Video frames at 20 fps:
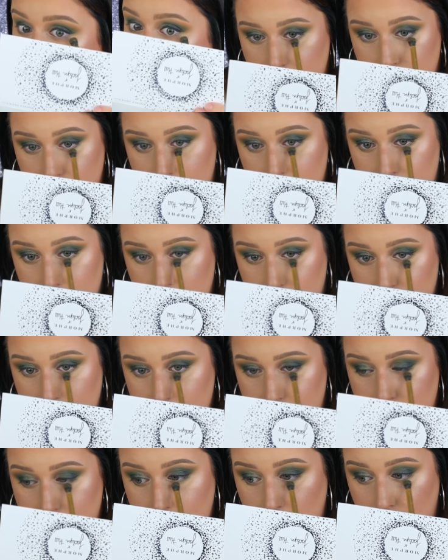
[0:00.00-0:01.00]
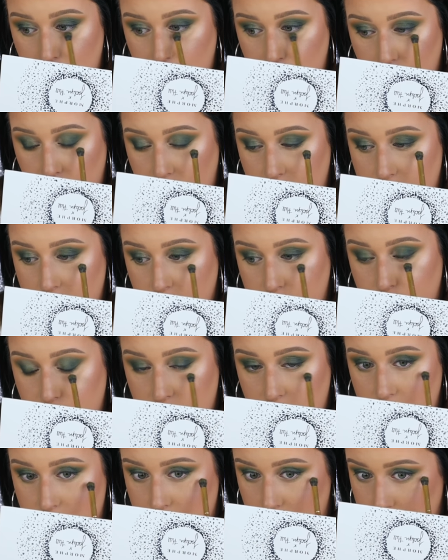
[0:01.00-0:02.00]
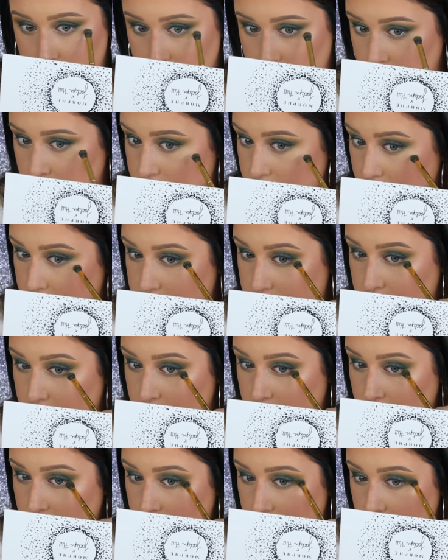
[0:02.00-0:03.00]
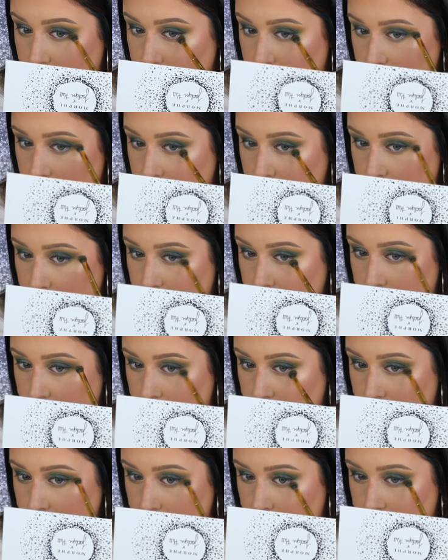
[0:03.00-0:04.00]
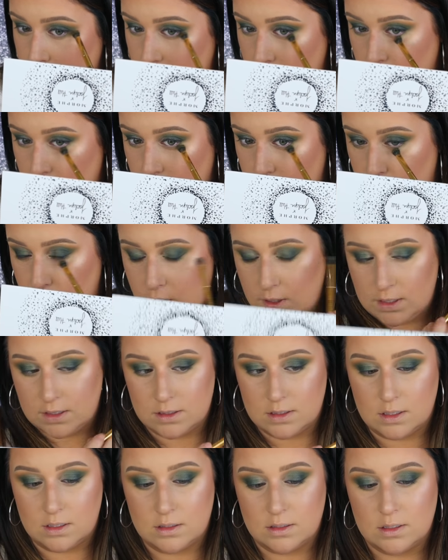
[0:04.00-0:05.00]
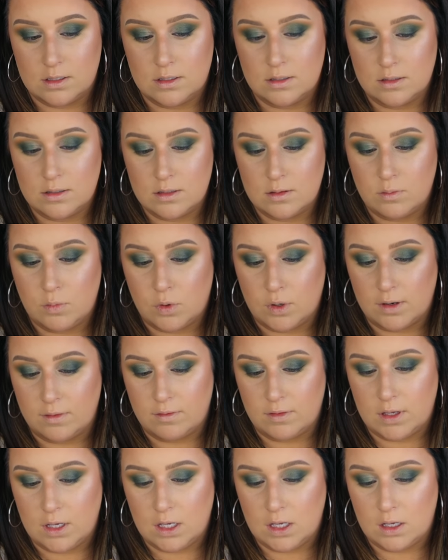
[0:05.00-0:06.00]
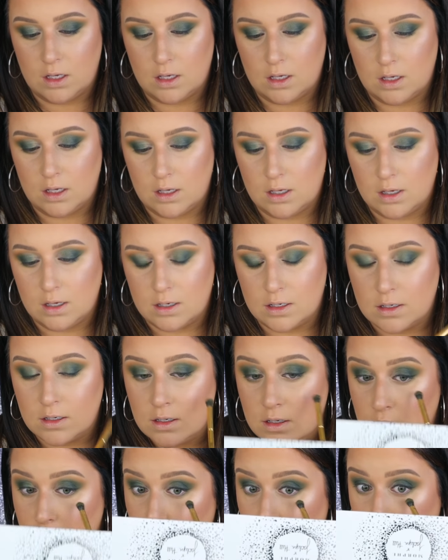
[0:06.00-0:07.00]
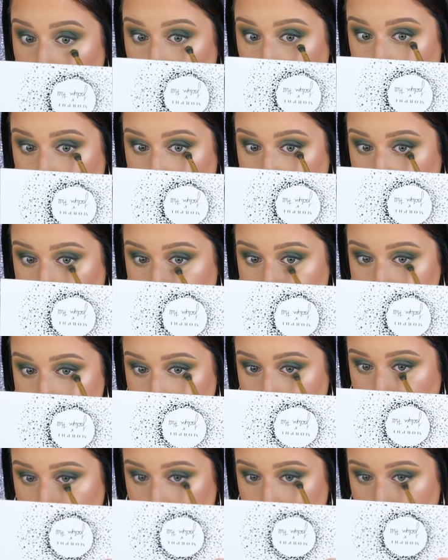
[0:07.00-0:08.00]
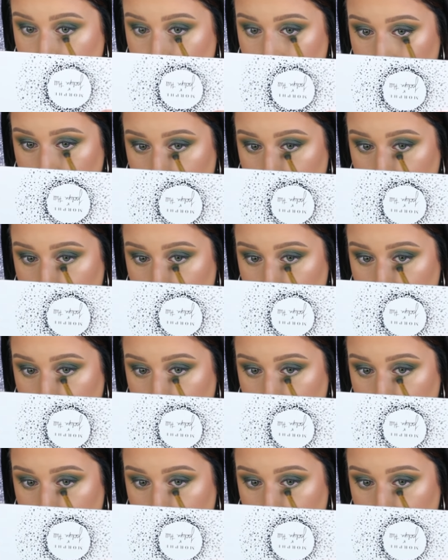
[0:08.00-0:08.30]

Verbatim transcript: This is just the same brush I've been using this whole time for the green. What is this? This is a Morphe Y18.